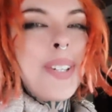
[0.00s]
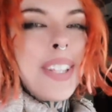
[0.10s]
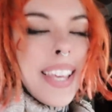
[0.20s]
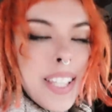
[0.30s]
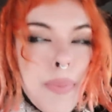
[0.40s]

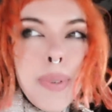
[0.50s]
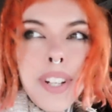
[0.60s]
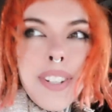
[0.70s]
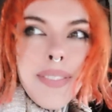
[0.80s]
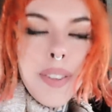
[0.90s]
enjoyed the
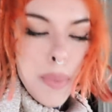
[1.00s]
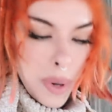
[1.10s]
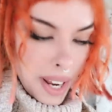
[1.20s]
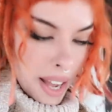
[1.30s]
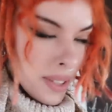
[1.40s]
exploration of the
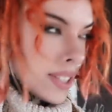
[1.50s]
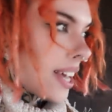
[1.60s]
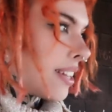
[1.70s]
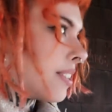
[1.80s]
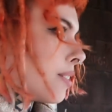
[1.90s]
Boyd house
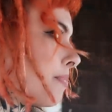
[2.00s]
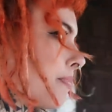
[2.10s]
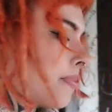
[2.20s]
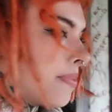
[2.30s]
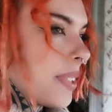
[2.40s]
and the...
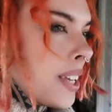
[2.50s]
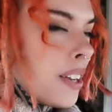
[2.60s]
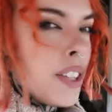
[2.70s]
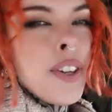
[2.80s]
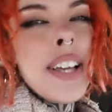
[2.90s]

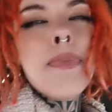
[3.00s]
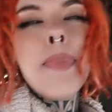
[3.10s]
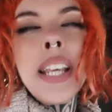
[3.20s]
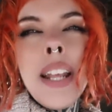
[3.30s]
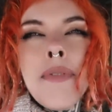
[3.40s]
You guys
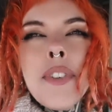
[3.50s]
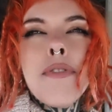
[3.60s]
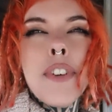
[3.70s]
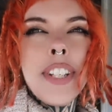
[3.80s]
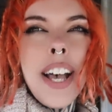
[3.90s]
pick a name for
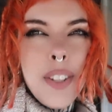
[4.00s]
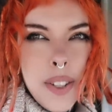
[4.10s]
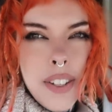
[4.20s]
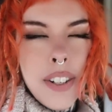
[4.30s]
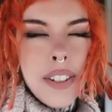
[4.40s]
the first
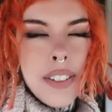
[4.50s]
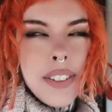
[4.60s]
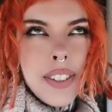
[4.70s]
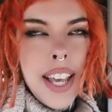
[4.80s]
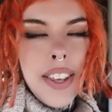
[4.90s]
house, or
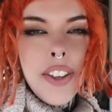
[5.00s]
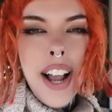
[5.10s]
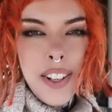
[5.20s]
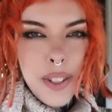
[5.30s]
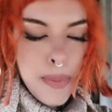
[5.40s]
yeah, the
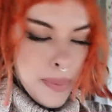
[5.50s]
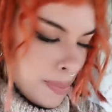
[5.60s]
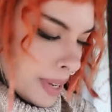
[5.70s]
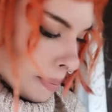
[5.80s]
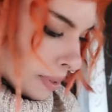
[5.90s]
other house
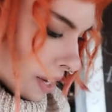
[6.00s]
down